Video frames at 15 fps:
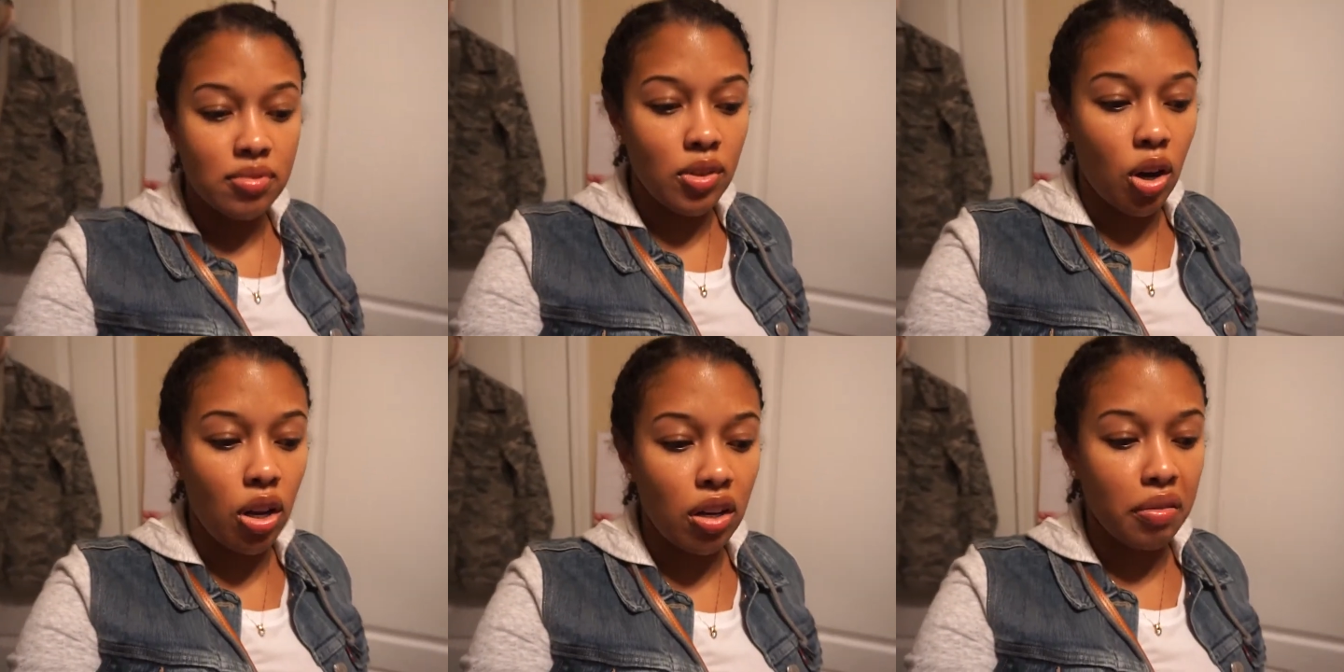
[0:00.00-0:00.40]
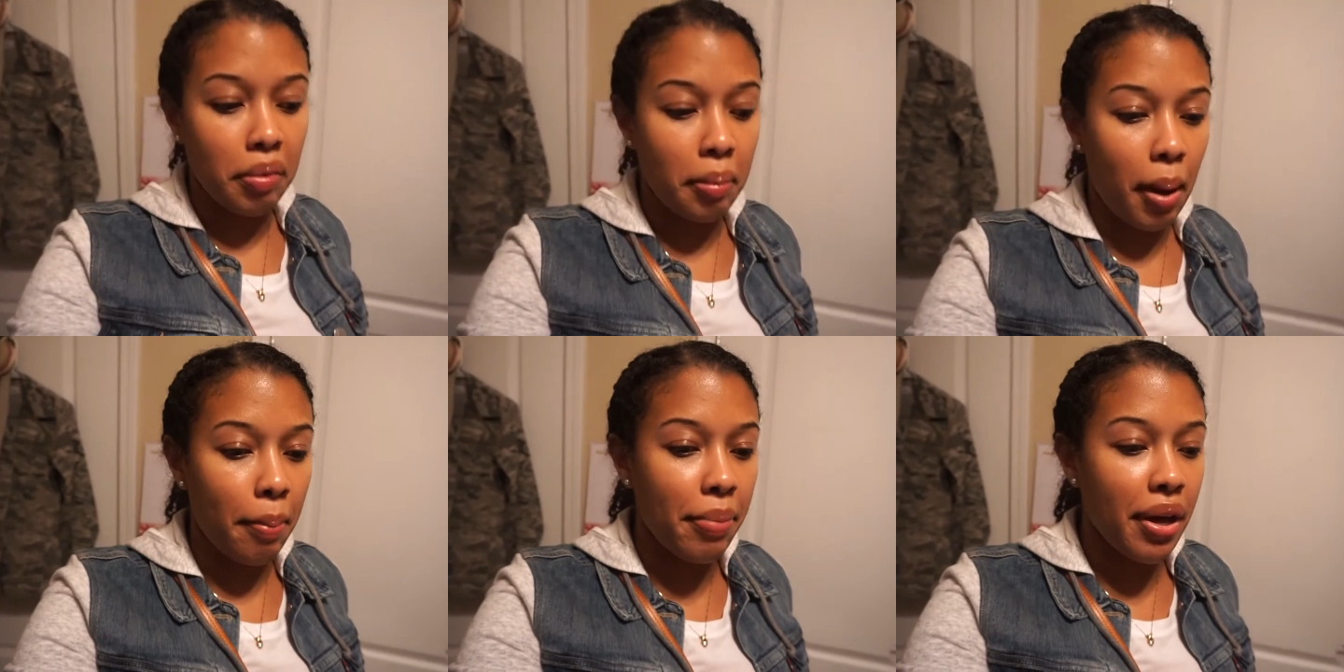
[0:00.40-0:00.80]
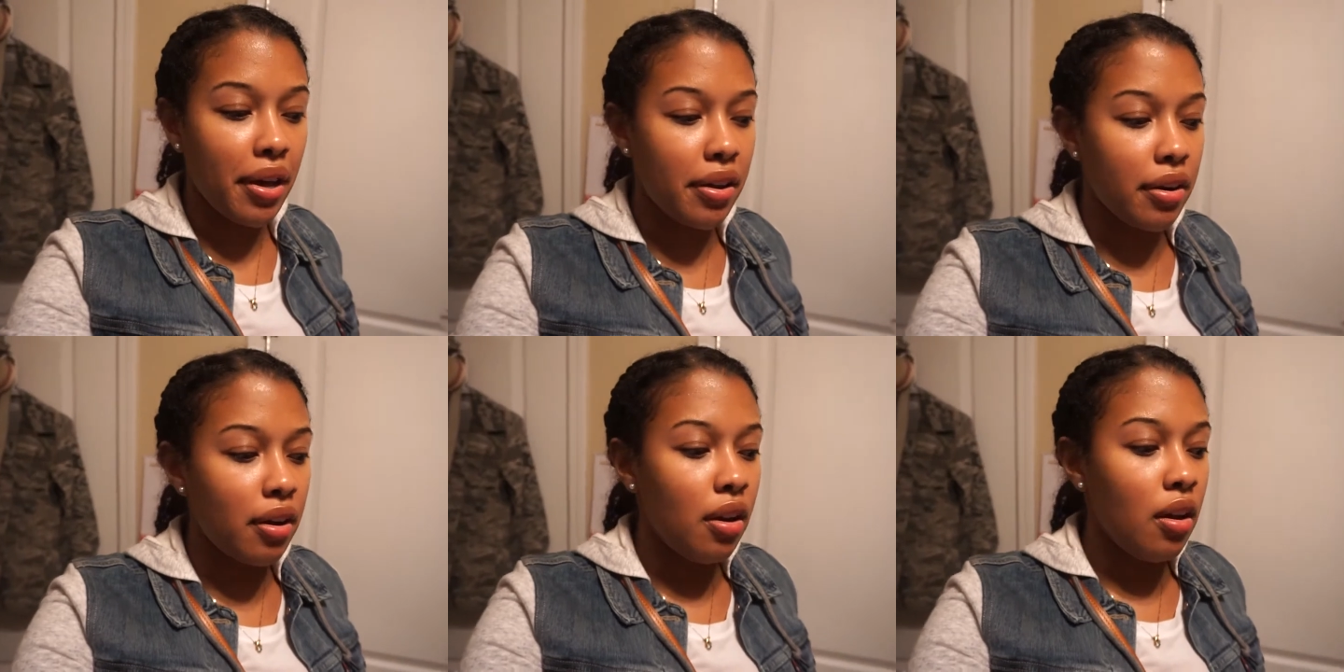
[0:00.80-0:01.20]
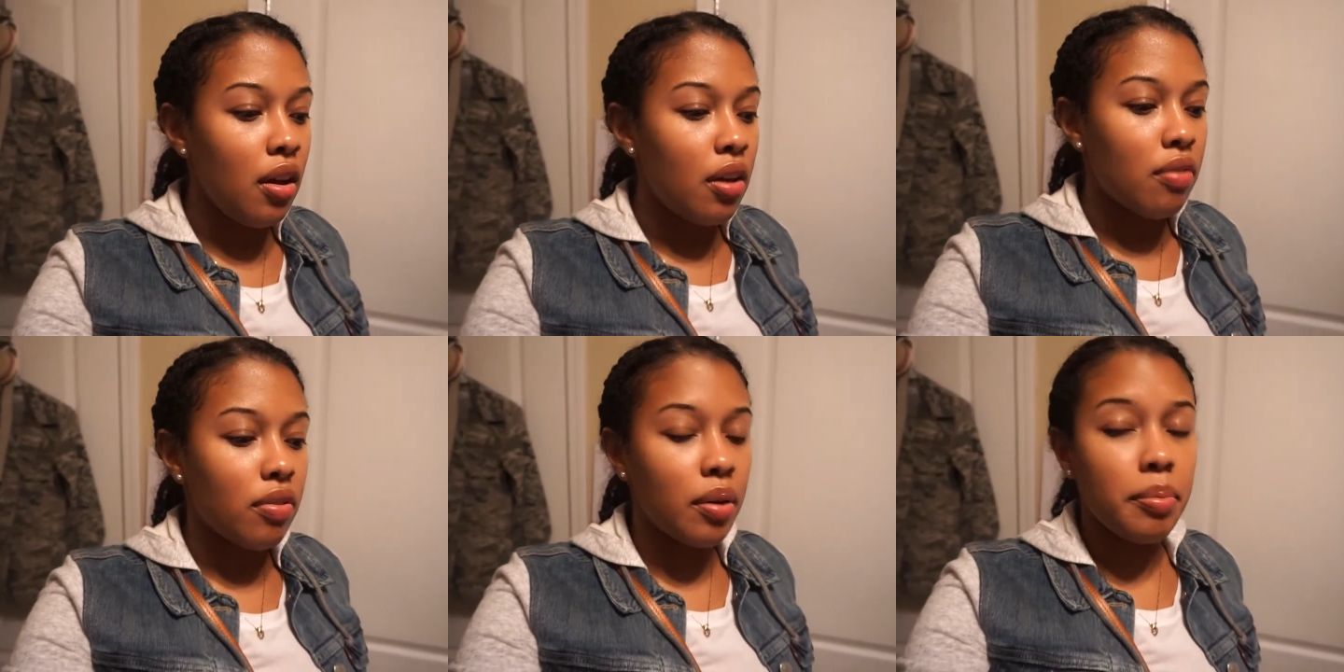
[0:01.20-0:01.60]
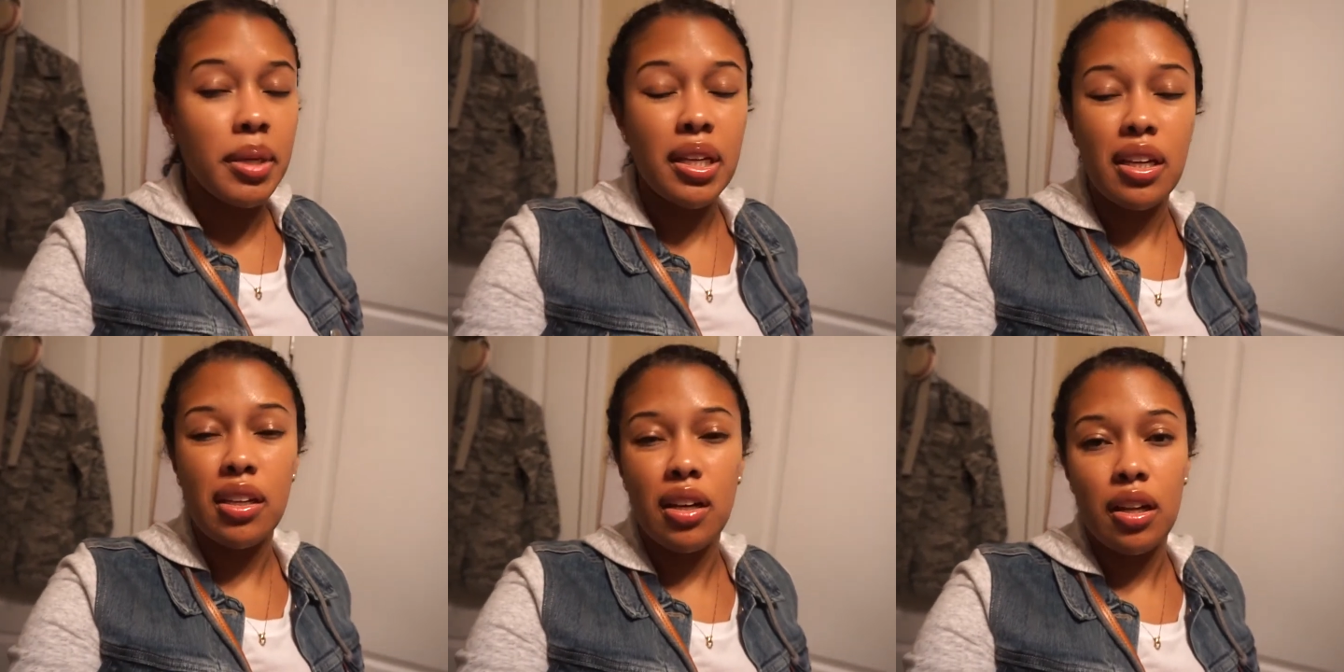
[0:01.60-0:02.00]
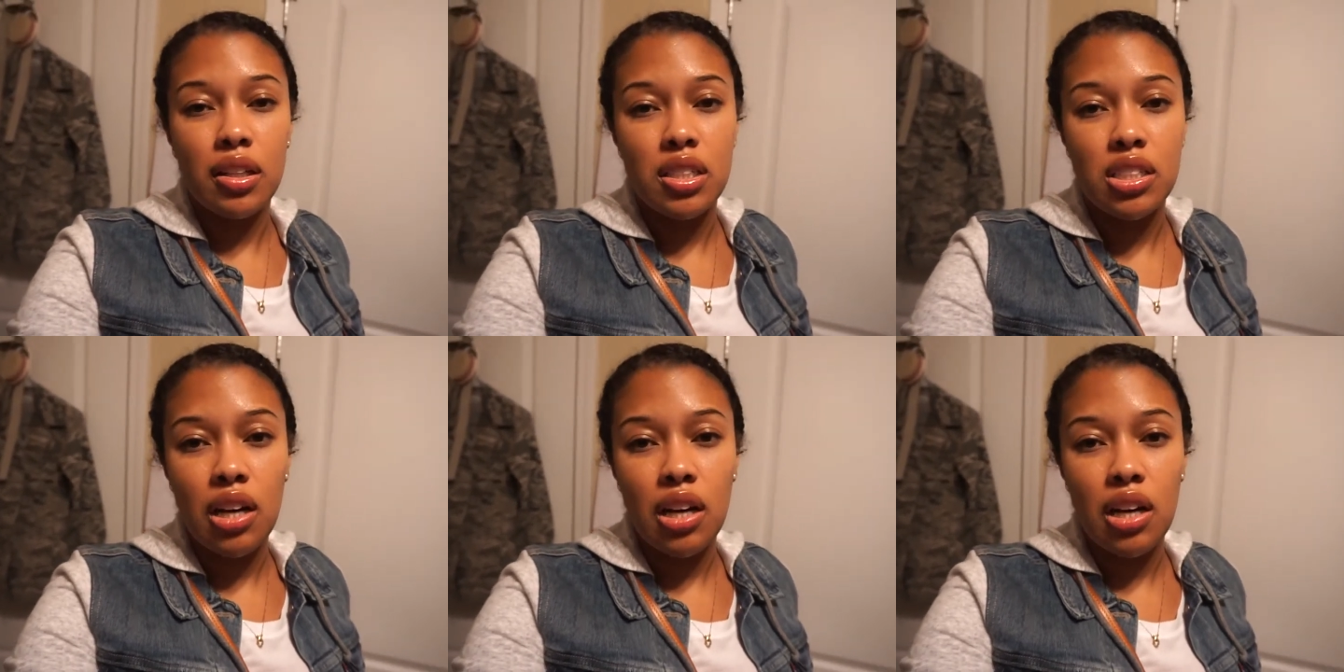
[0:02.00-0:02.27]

all over my bed from me getting out the